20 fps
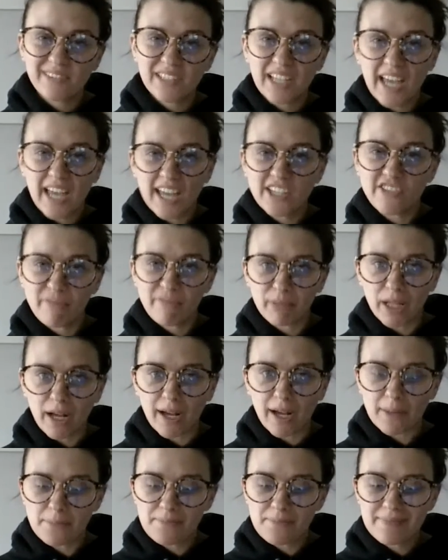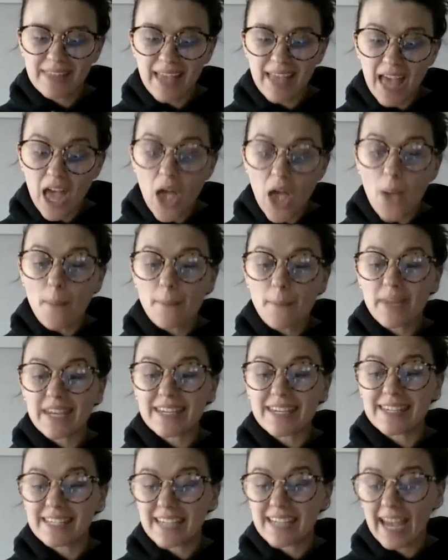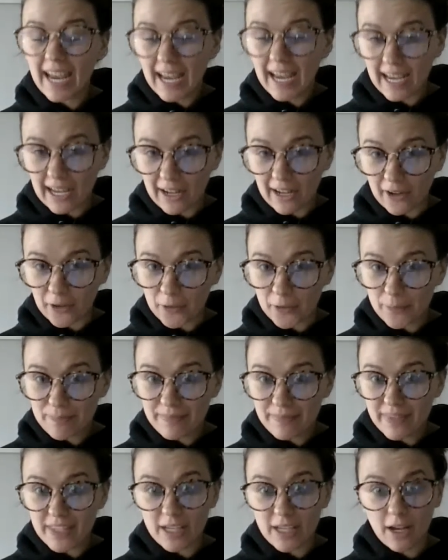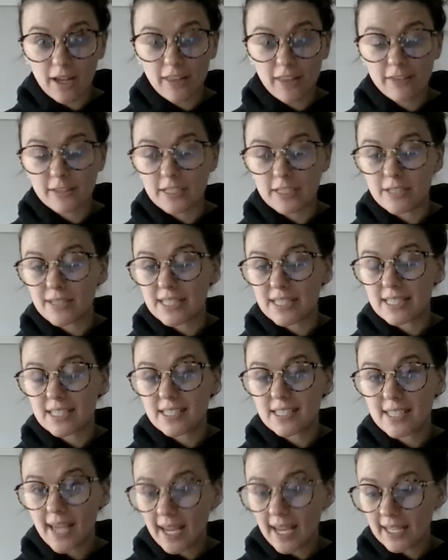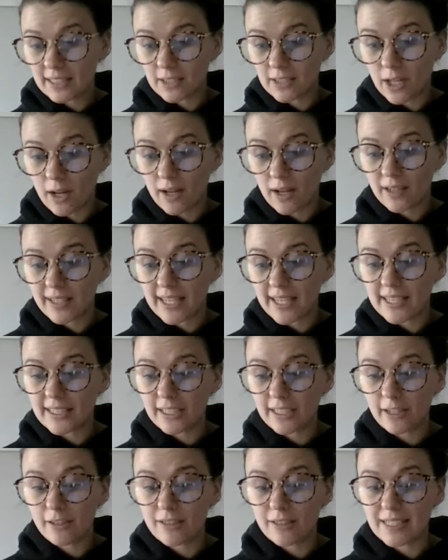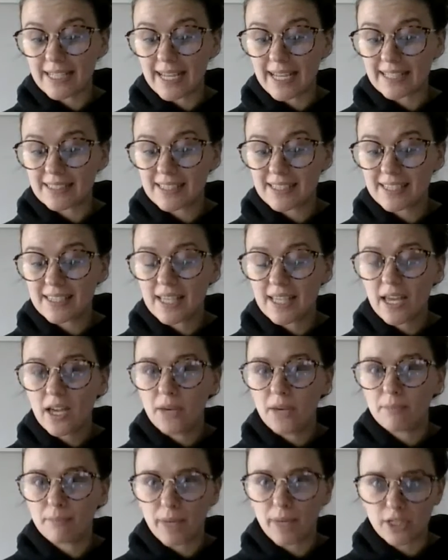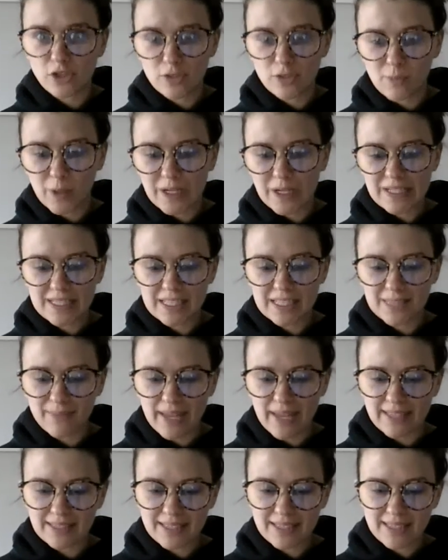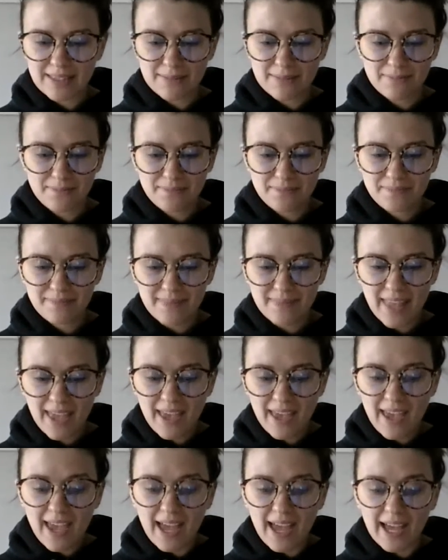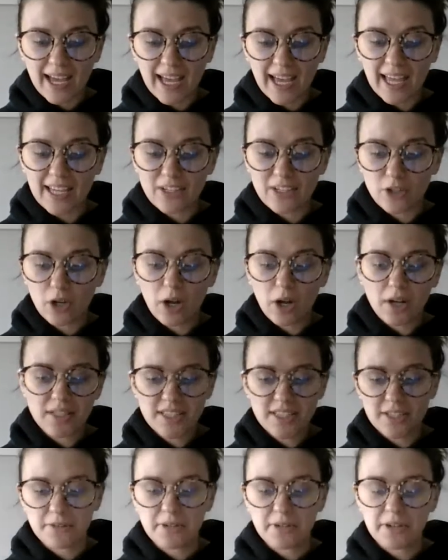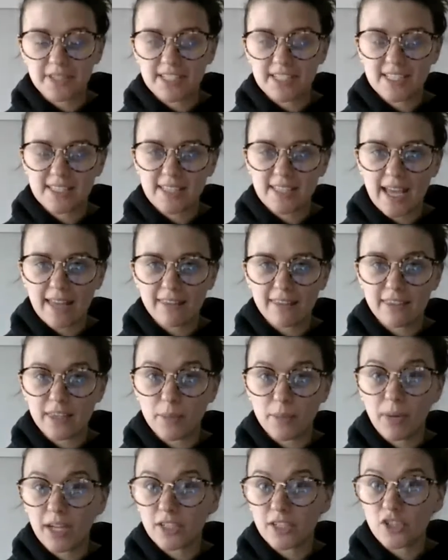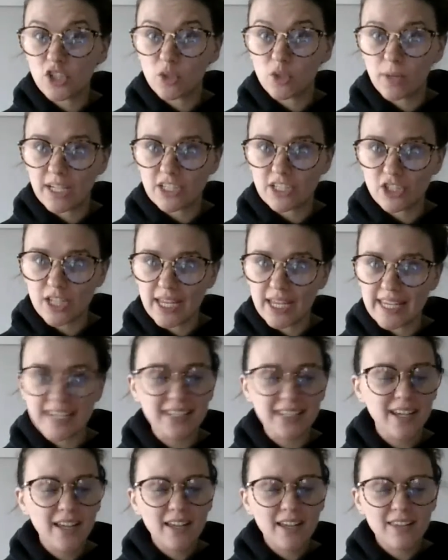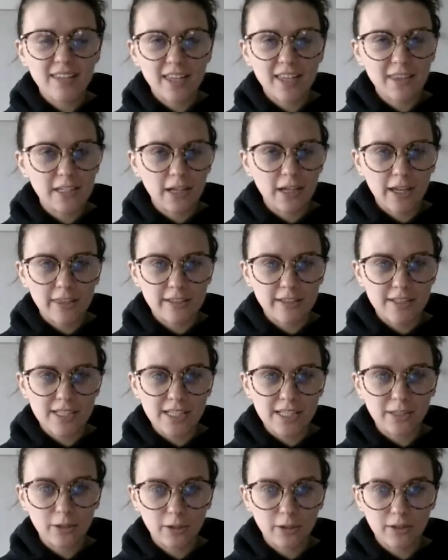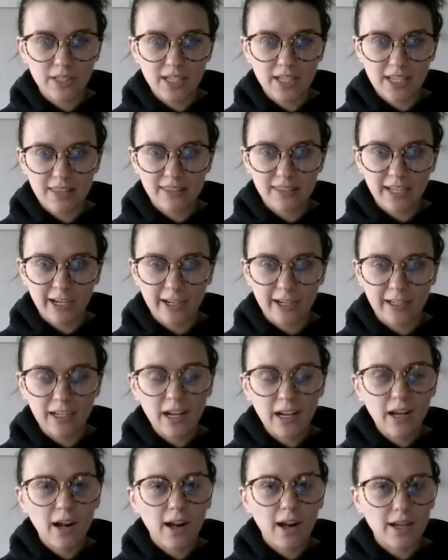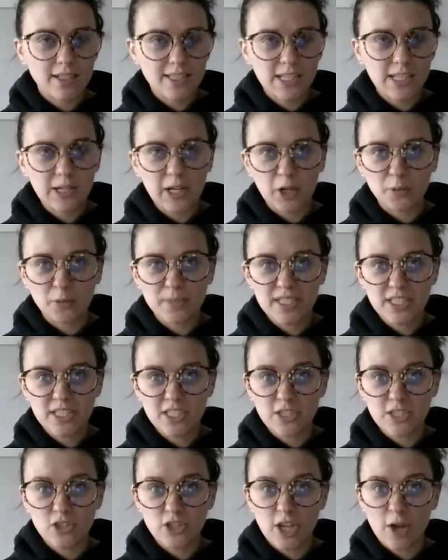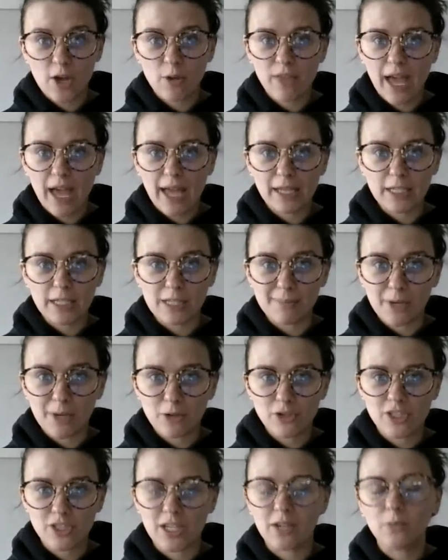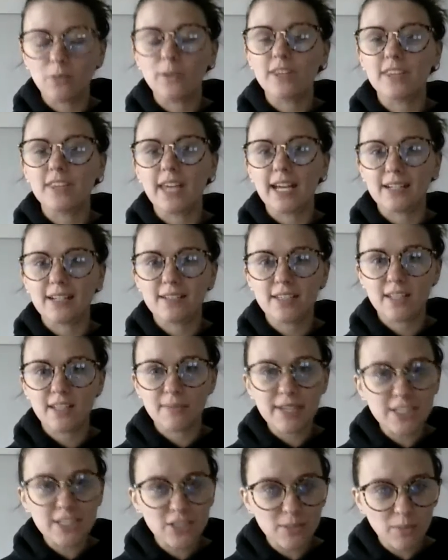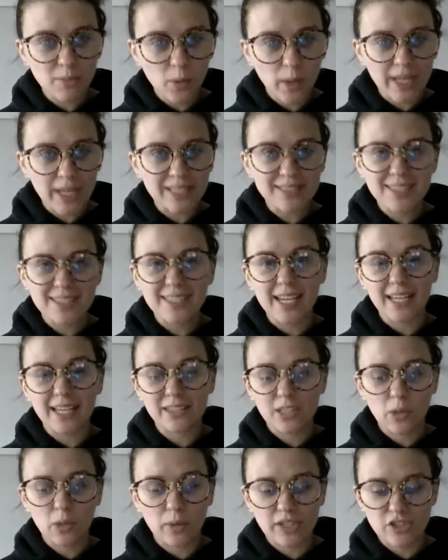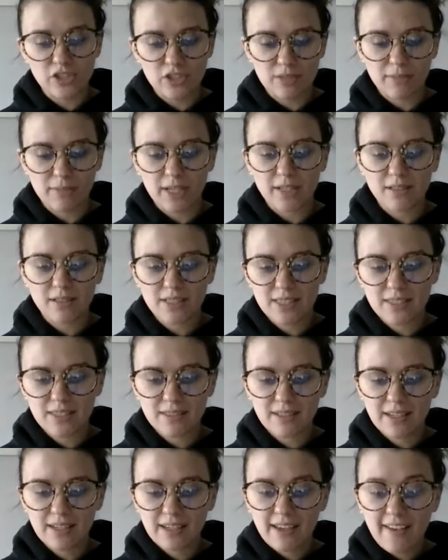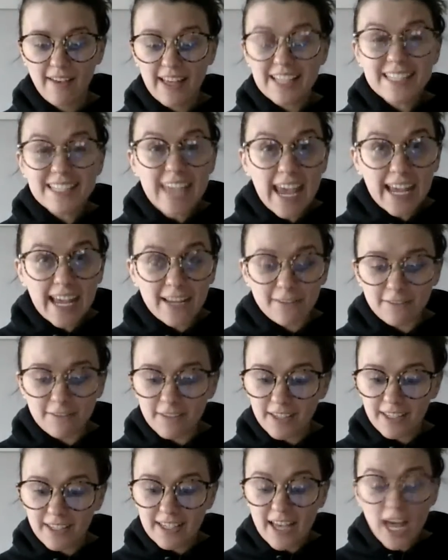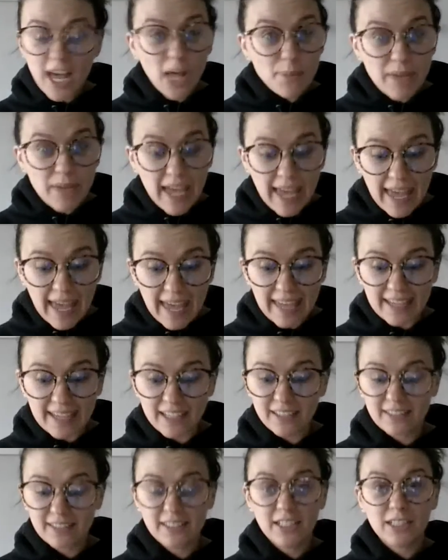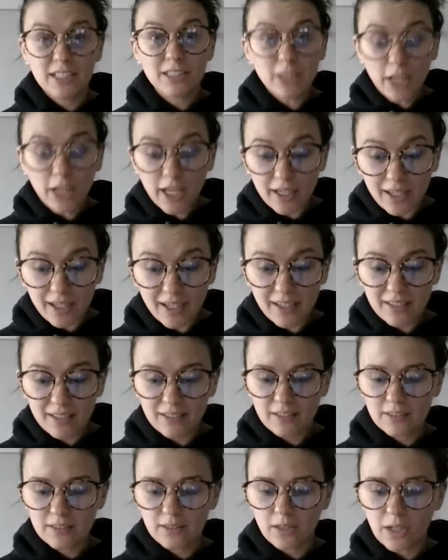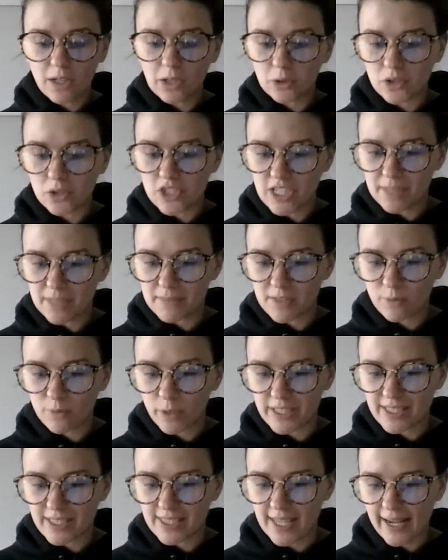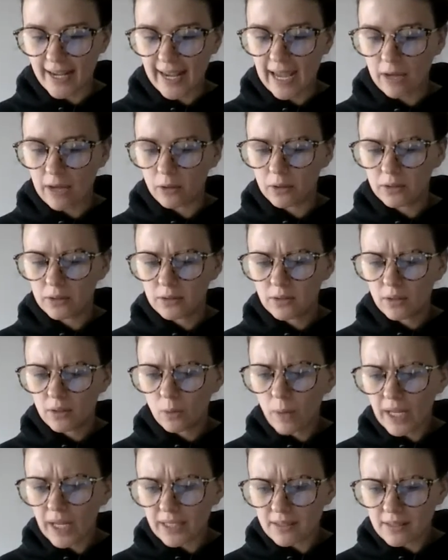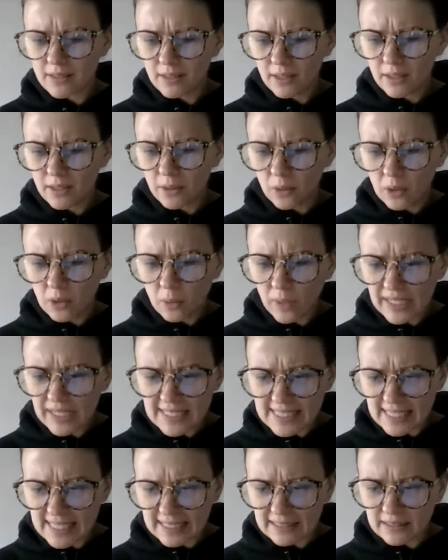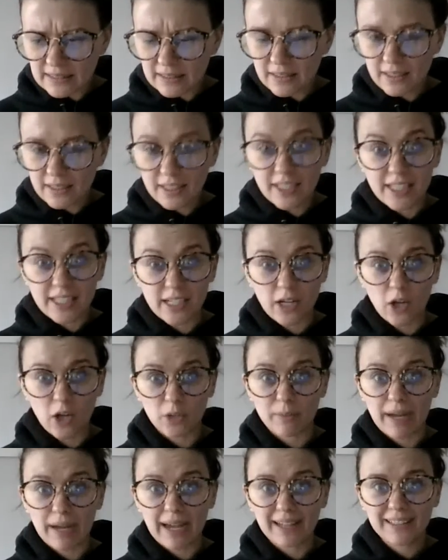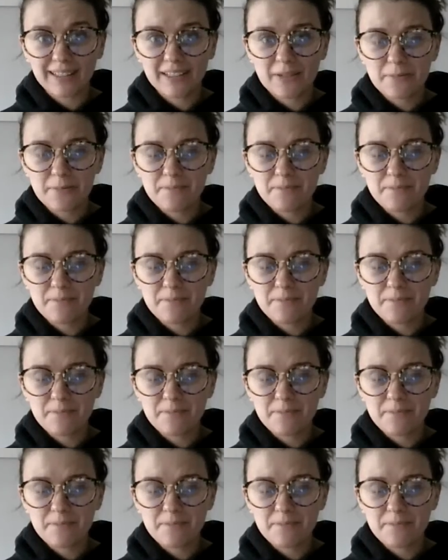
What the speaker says: Kind of blah. But now the author uses dialogue and it creates much more suspense. And you'll also notice that the punctuation that the author's included in there also helps to show that emotion with the exclamation points and the question marks. Dave, up ahead, look, old Jim's voice sang out. What? What is it? He called back.